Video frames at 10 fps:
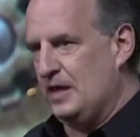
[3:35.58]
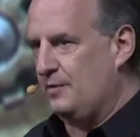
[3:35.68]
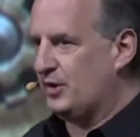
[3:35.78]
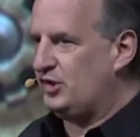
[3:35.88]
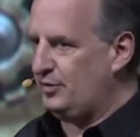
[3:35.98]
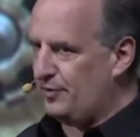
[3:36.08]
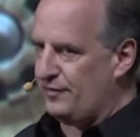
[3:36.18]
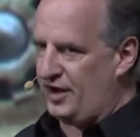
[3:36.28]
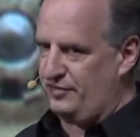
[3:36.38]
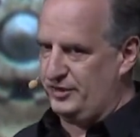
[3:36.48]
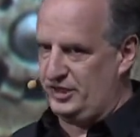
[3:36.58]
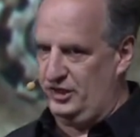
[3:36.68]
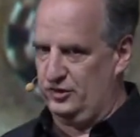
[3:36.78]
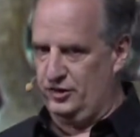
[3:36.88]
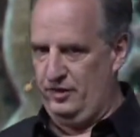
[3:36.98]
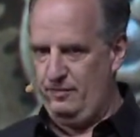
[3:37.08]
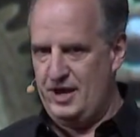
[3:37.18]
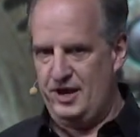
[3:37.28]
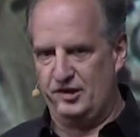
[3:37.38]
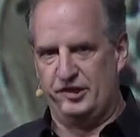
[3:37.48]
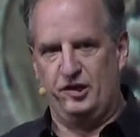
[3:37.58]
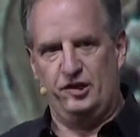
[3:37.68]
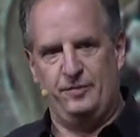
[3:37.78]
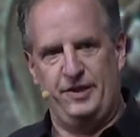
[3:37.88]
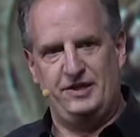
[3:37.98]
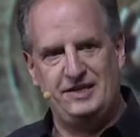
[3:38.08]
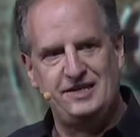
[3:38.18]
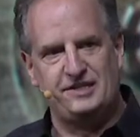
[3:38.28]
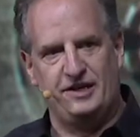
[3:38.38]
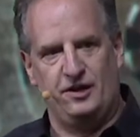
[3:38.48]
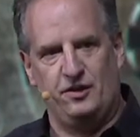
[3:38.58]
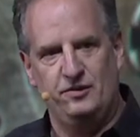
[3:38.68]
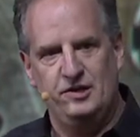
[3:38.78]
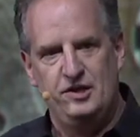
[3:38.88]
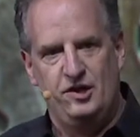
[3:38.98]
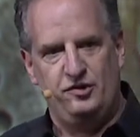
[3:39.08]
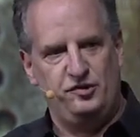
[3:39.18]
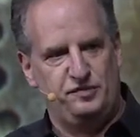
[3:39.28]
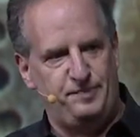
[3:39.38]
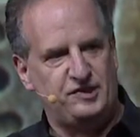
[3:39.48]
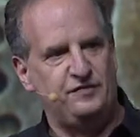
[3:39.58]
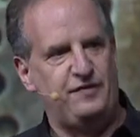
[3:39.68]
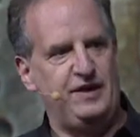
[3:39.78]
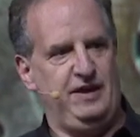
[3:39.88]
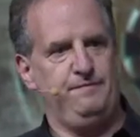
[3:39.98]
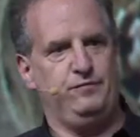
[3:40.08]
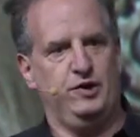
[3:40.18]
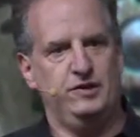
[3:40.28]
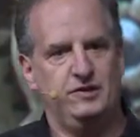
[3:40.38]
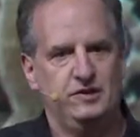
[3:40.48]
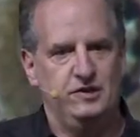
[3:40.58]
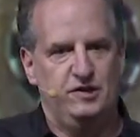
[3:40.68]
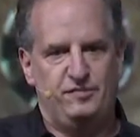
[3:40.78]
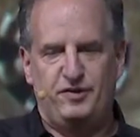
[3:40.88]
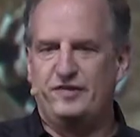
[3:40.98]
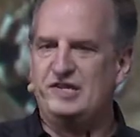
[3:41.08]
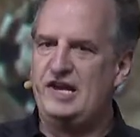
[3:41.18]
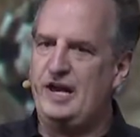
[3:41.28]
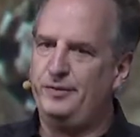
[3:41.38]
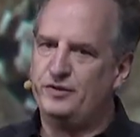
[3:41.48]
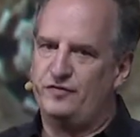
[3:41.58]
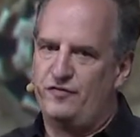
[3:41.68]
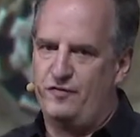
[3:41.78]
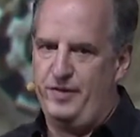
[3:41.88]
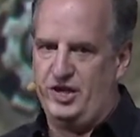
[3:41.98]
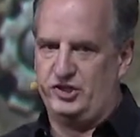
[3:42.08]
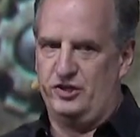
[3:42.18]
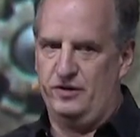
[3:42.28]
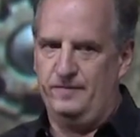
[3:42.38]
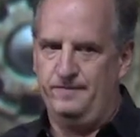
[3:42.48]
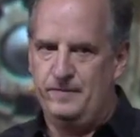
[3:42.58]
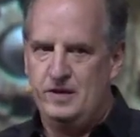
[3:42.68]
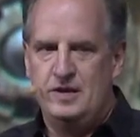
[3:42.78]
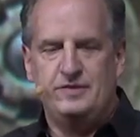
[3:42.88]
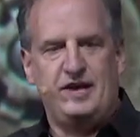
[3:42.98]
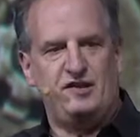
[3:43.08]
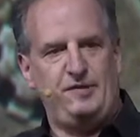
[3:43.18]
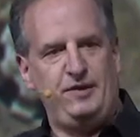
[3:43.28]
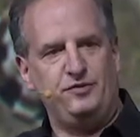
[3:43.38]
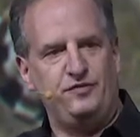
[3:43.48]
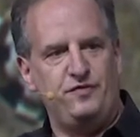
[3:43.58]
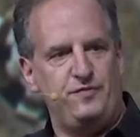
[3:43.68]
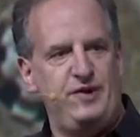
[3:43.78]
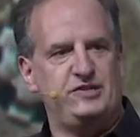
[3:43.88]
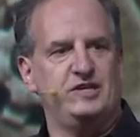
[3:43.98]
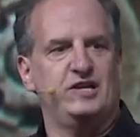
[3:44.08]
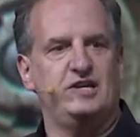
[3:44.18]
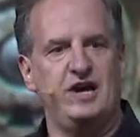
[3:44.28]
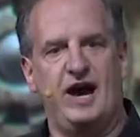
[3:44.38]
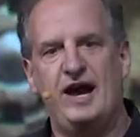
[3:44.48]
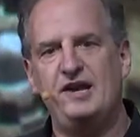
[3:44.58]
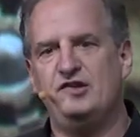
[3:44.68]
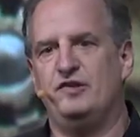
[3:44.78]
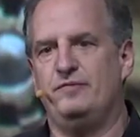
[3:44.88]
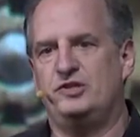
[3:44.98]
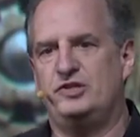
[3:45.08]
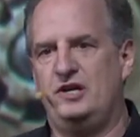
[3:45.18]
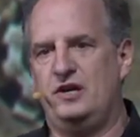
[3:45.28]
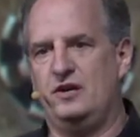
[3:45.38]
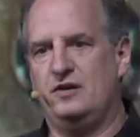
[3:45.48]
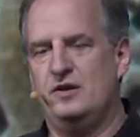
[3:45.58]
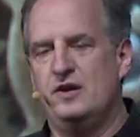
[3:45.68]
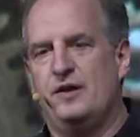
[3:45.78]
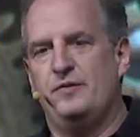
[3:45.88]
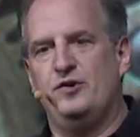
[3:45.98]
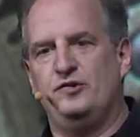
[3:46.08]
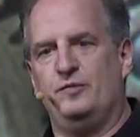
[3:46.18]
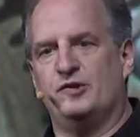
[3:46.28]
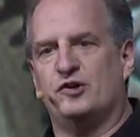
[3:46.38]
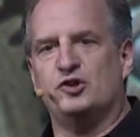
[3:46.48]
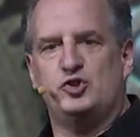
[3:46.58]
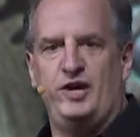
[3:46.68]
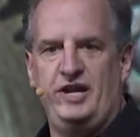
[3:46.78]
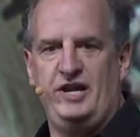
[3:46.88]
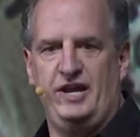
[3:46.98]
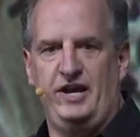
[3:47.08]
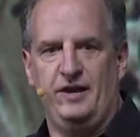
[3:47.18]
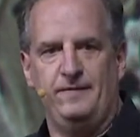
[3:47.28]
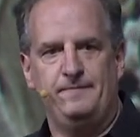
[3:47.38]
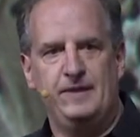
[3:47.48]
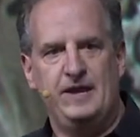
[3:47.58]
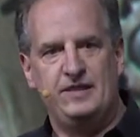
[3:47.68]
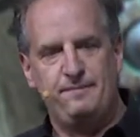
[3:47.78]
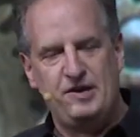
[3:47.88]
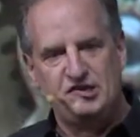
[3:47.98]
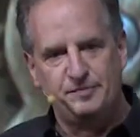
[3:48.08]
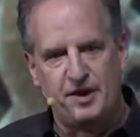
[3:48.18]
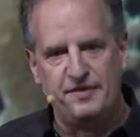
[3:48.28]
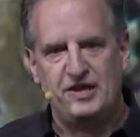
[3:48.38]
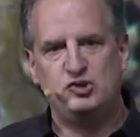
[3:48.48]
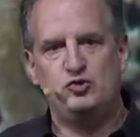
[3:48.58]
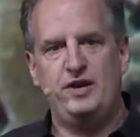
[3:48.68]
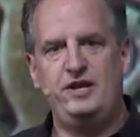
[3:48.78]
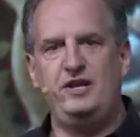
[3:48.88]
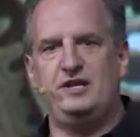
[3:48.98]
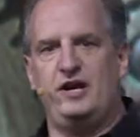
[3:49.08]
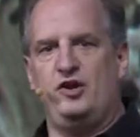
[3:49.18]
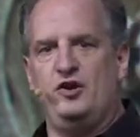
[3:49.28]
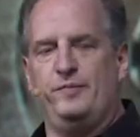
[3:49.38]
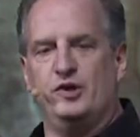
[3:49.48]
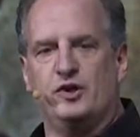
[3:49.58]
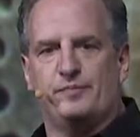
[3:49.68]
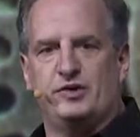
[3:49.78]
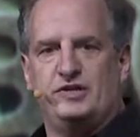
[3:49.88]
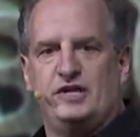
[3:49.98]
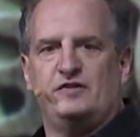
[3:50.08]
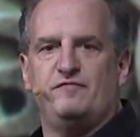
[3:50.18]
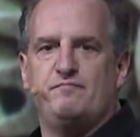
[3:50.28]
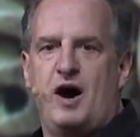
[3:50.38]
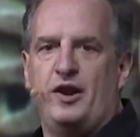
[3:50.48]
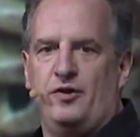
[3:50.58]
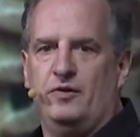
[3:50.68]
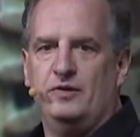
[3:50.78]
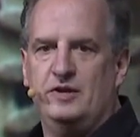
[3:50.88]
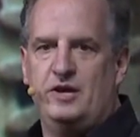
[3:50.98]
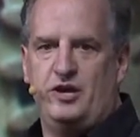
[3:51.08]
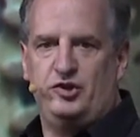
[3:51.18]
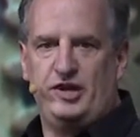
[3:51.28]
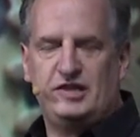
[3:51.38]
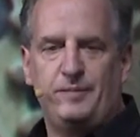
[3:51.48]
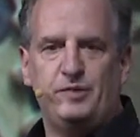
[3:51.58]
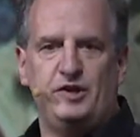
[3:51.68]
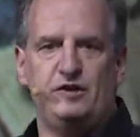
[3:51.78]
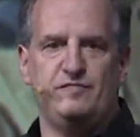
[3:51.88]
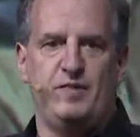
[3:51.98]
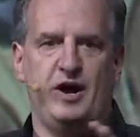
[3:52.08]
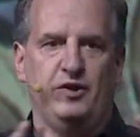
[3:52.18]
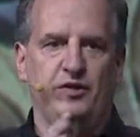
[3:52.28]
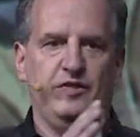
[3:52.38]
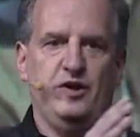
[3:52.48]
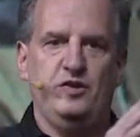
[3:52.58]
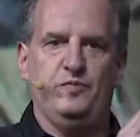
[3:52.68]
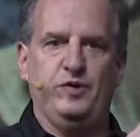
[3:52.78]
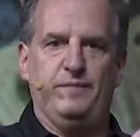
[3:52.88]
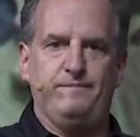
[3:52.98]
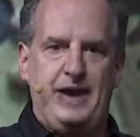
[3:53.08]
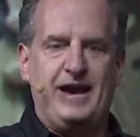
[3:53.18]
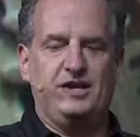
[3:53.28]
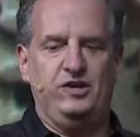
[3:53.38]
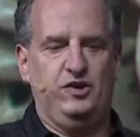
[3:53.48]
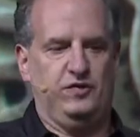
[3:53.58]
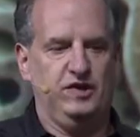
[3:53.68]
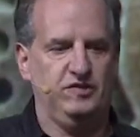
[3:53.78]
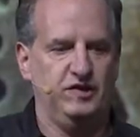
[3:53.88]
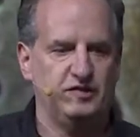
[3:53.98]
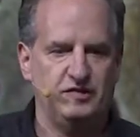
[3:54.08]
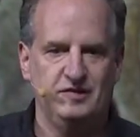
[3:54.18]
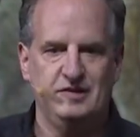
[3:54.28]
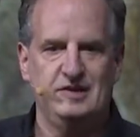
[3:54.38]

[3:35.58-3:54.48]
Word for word: And what supervised machine learning means in a little bit of detail is you specify input, you specify tables of information. That tables of information guides the machine using what's called training data and then based upon that training data, you build a predictive model. And you take that predictive model and then you put it back into your instance.